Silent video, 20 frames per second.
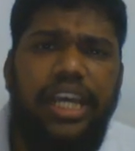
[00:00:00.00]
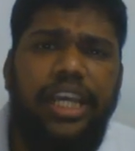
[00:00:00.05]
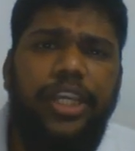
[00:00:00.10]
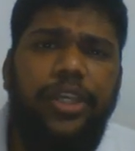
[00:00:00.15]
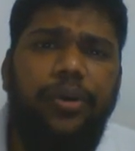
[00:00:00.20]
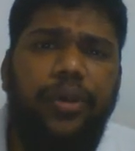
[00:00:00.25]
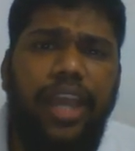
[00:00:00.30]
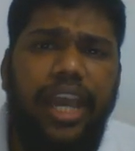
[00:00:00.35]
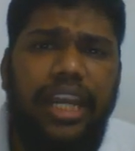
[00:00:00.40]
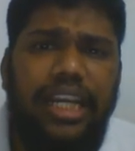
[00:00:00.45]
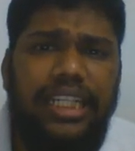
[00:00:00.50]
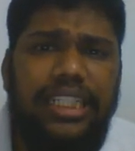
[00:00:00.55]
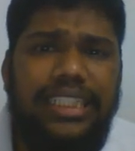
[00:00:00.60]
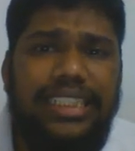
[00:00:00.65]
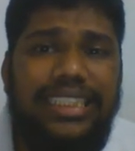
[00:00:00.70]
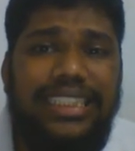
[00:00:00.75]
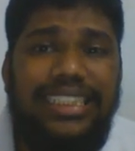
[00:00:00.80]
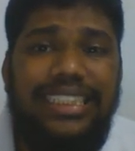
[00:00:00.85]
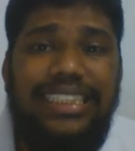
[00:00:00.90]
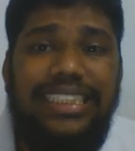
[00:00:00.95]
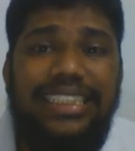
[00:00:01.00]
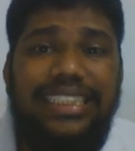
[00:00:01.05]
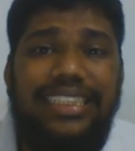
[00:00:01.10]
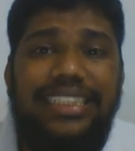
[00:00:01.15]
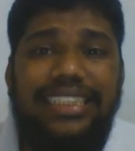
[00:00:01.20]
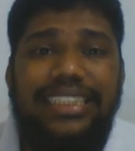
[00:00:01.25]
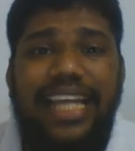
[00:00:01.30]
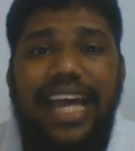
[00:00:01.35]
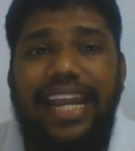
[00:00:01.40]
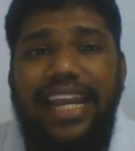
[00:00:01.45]
you can
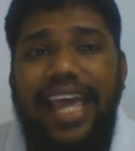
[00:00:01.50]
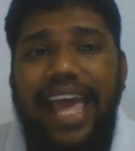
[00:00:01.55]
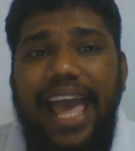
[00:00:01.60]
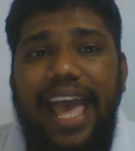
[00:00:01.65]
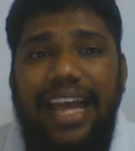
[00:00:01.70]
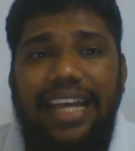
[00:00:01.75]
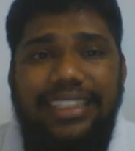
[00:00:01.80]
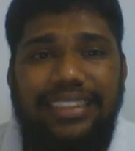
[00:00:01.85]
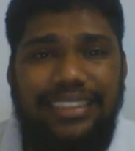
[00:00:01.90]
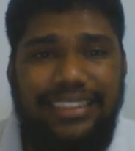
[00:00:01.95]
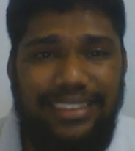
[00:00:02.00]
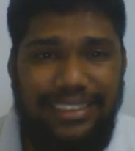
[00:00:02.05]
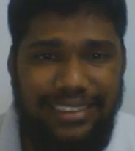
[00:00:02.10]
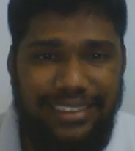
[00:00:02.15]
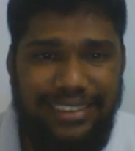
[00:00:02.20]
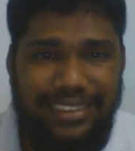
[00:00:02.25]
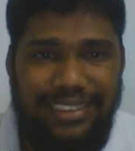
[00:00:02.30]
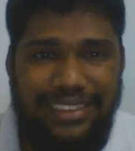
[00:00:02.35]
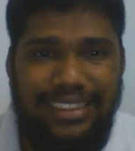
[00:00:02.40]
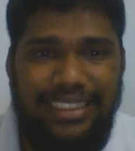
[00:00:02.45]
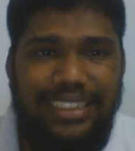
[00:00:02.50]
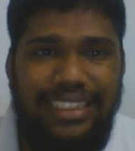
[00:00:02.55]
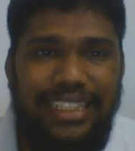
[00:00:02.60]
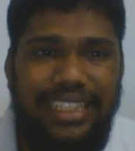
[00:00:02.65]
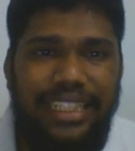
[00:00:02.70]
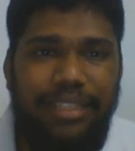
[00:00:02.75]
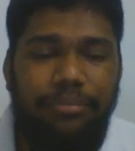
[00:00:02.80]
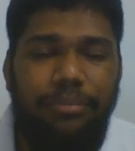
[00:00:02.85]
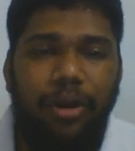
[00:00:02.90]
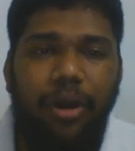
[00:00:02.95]
consider that as a
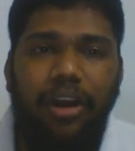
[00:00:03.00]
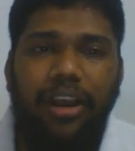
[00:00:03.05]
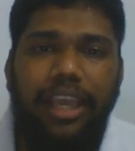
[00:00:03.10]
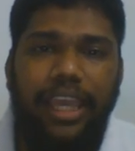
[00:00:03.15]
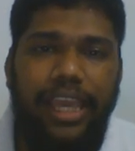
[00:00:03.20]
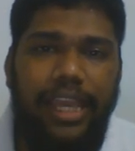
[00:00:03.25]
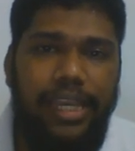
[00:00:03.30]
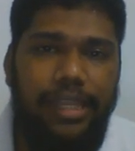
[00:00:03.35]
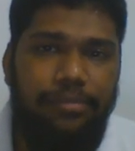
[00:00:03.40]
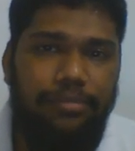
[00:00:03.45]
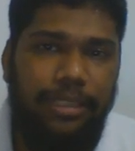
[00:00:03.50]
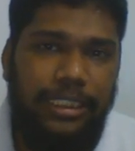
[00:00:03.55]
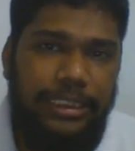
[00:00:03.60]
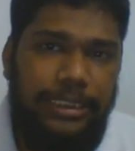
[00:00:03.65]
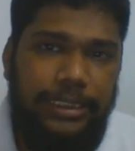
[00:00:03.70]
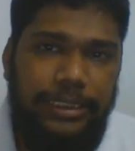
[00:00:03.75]
D block element.